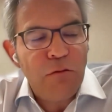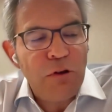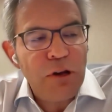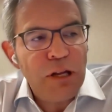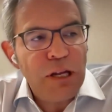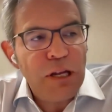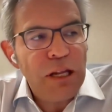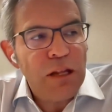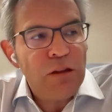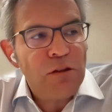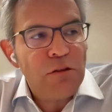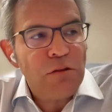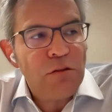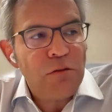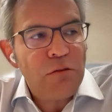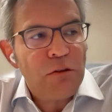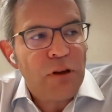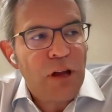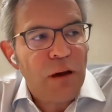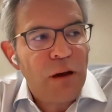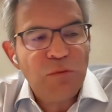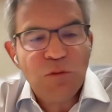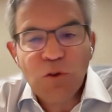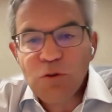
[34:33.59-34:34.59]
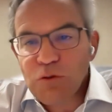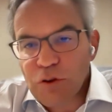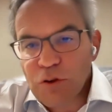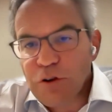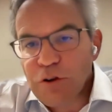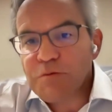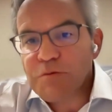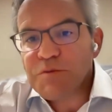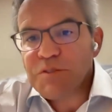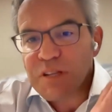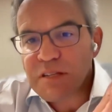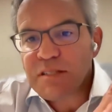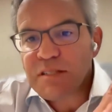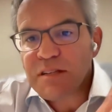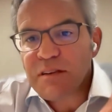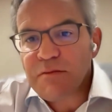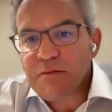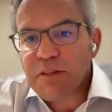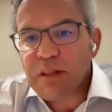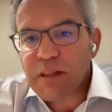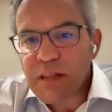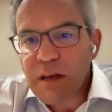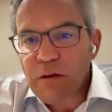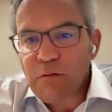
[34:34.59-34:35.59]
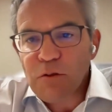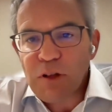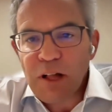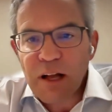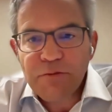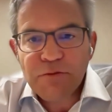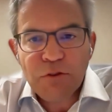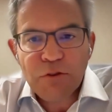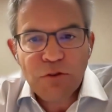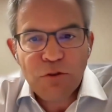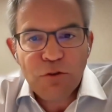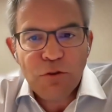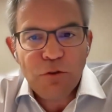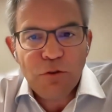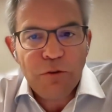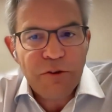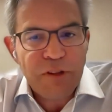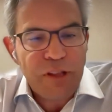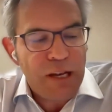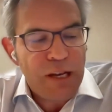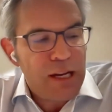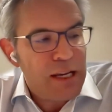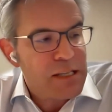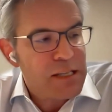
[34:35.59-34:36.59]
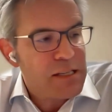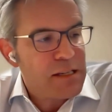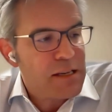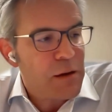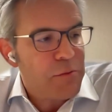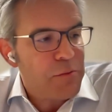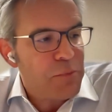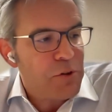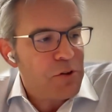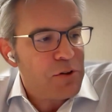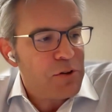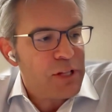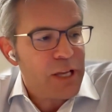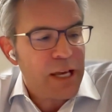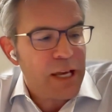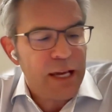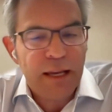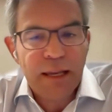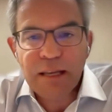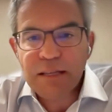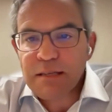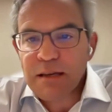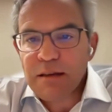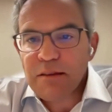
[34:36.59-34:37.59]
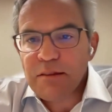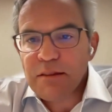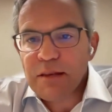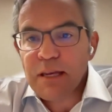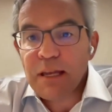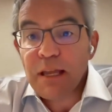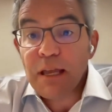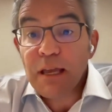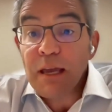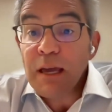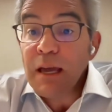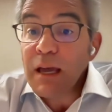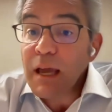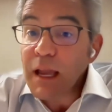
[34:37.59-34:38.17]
we need to come to terms as something that we'll have to do over the next couple of decades, I think.